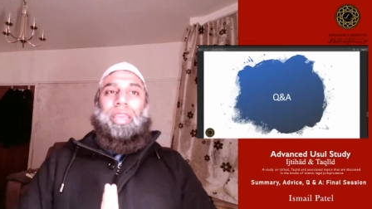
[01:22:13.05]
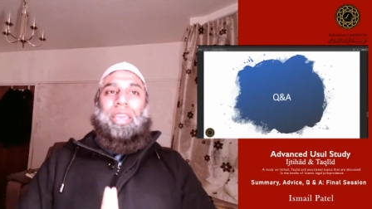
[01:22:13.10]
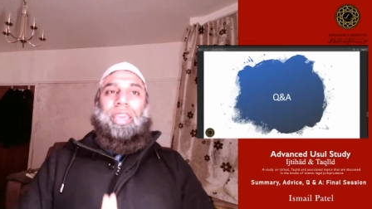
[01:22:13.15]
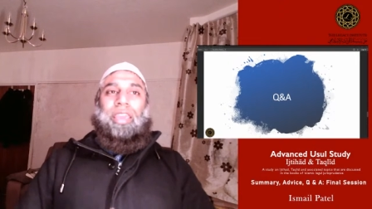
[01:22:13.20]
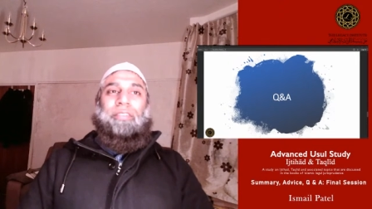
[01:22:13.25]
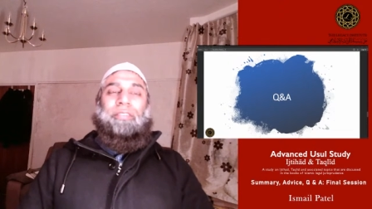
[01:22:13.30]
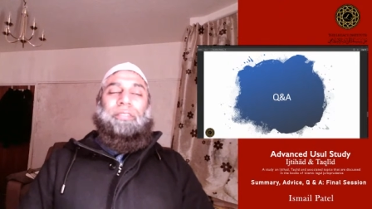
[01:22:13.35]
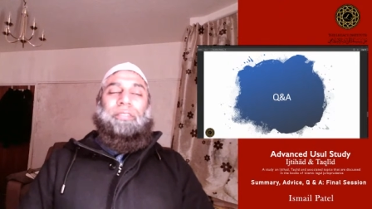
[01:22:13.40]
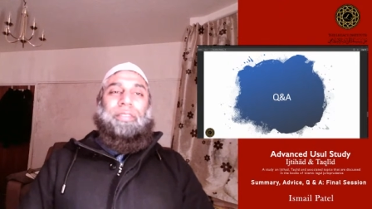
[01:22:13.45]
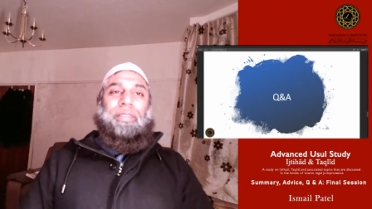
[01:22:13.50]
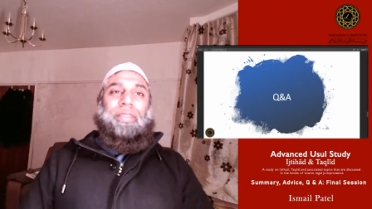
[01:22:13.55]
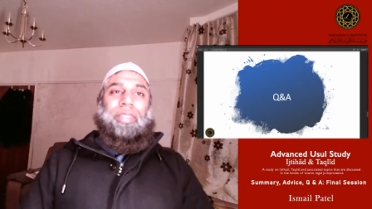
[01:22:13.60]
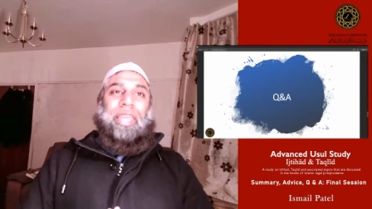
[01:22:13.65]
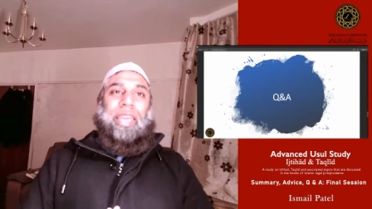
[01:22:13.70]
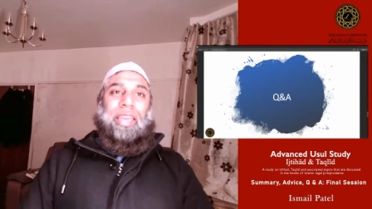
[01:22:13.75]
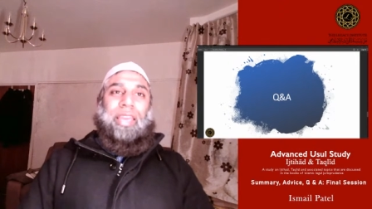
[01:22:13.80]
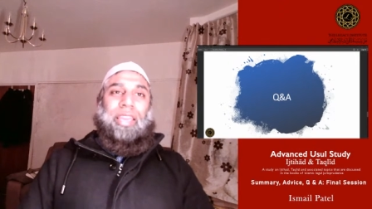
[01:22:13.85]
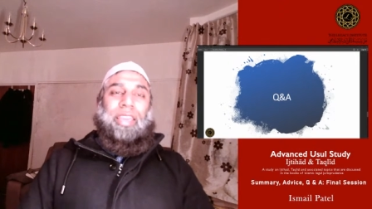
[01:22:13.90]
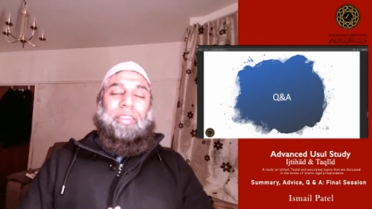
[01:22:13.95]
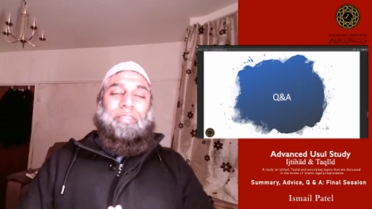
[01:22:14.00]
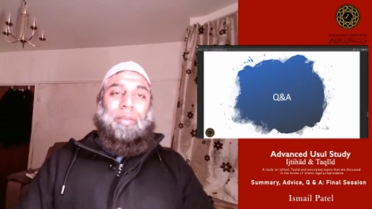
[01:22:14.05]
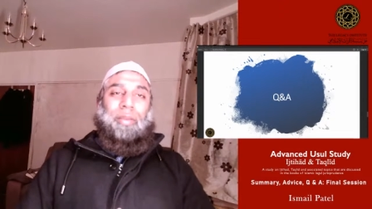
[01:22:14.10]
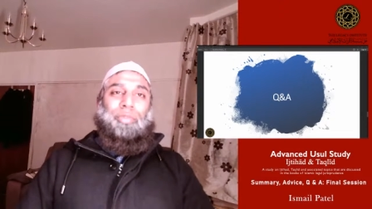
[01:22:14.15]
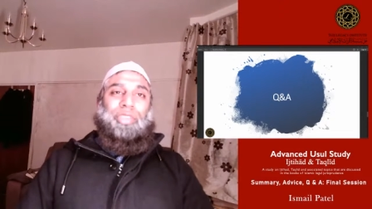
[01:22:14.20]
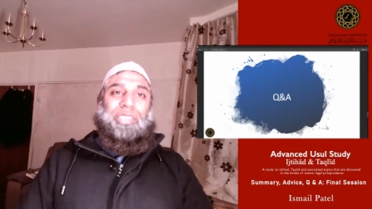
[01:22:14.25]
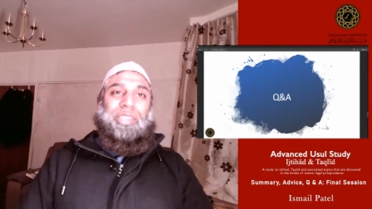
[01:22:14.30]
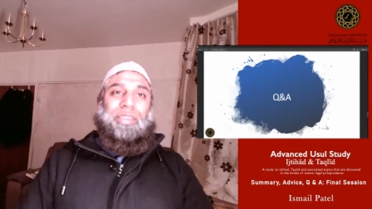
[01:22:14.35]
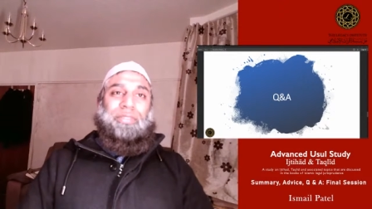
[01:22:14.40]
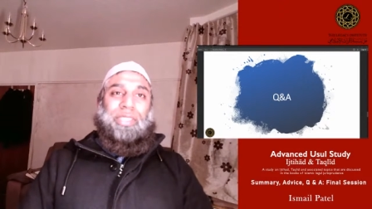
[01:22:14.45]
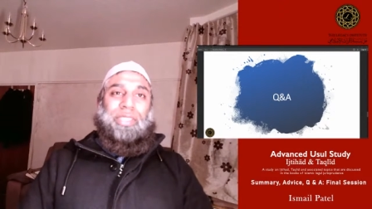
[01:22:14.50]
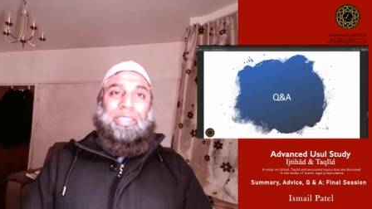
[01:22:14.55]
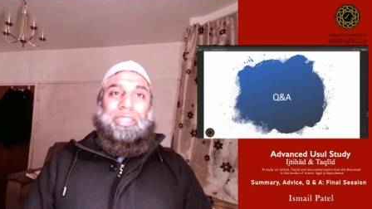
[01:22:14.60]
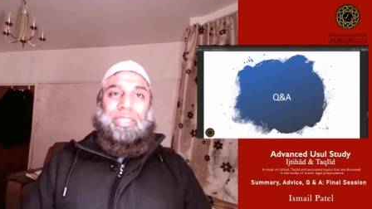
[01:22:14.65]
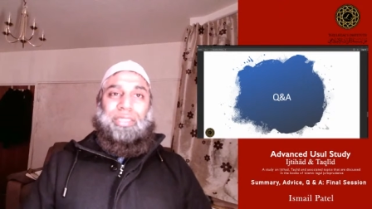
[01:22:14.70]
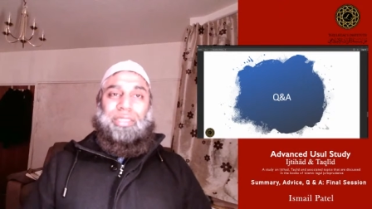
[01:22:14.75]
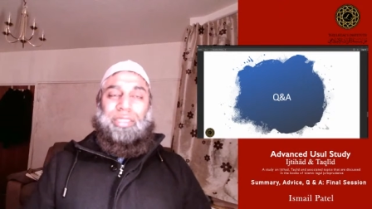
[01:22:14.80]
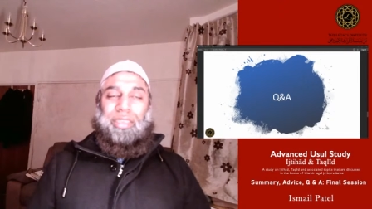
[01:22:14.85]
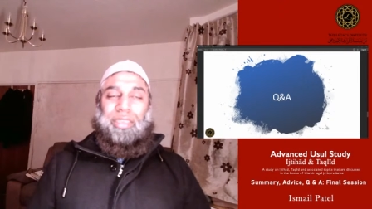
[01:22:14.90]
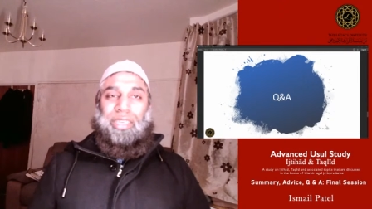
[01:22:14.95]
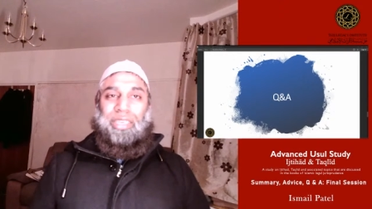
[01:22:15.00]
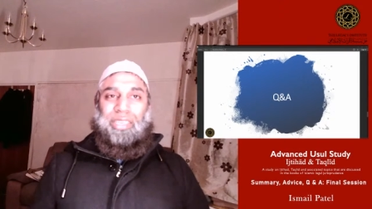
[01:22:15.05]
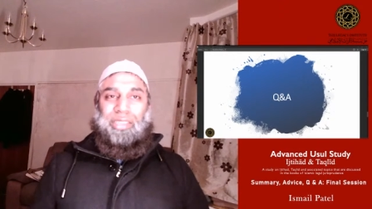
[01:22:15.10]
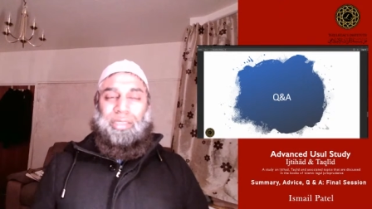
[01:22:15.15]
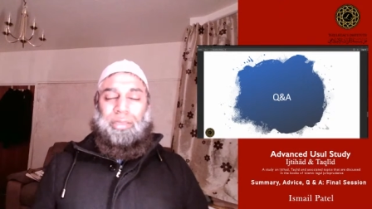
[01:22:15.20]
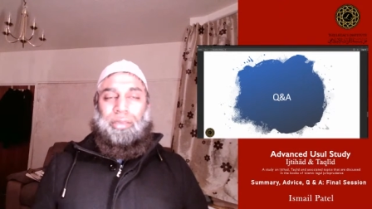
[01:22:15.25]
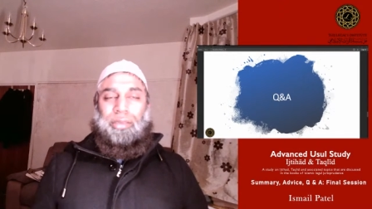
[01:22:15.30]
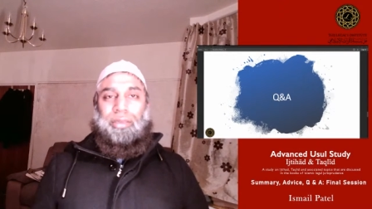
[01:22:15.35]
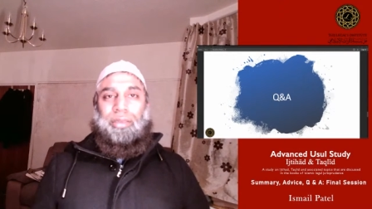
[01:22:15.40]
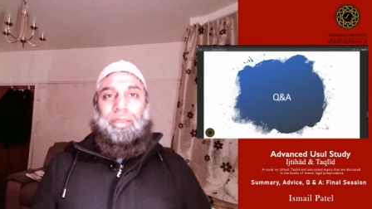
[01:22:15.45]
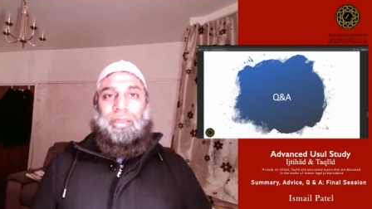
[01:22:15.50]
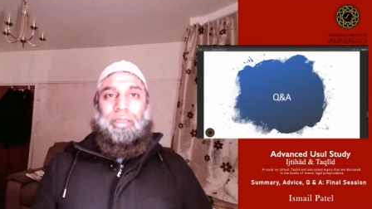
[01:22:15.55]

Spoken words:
If a mustafti needs ease,